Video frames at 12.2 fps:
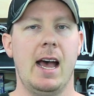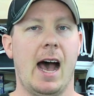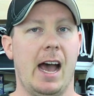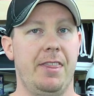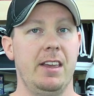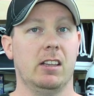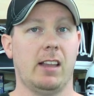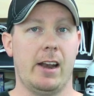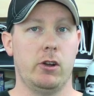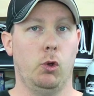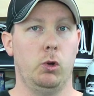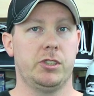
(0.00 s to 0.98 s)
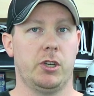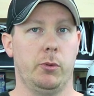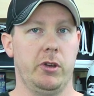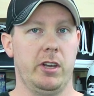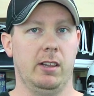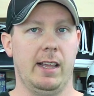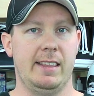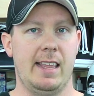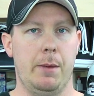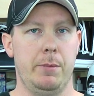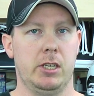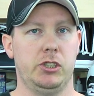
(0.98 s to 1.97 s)
I think a lot of goalies are really going to like
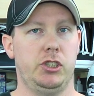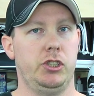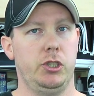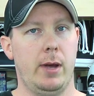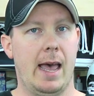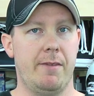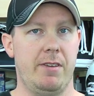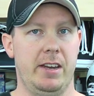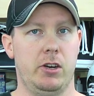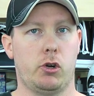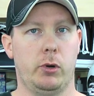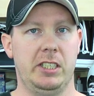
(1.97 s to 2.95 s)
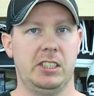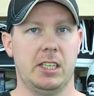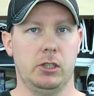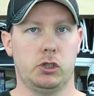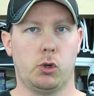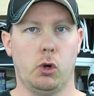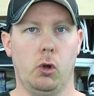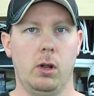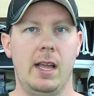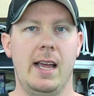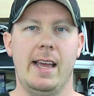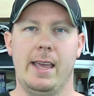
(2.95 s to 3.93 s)
that because you do have increased
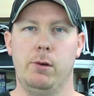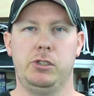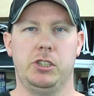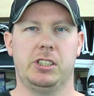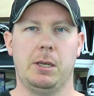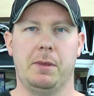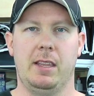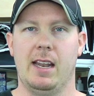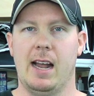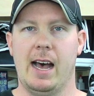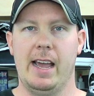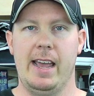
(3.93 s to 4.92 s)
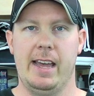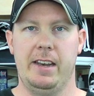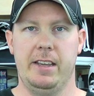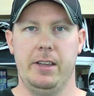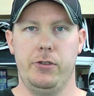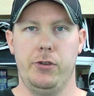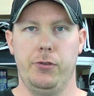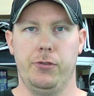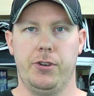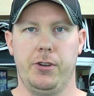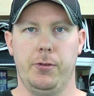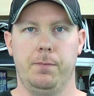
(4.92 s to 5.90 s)
control. It was just something that I had to get
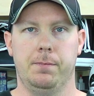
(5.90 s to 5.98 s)
used to.